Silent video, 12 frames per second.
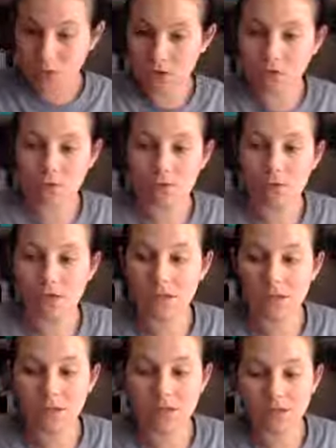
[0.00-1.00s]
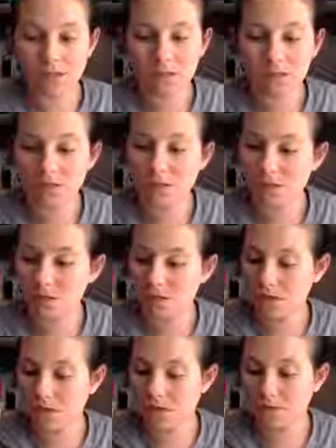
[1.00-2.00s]
So this is
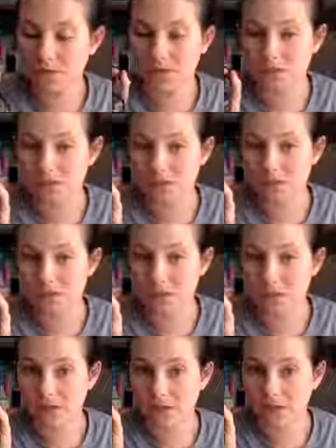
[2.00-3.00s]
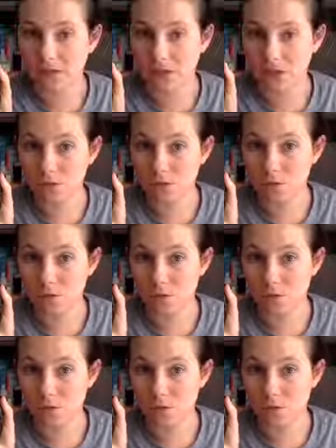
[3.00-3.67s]
Young Living's V6 vegetable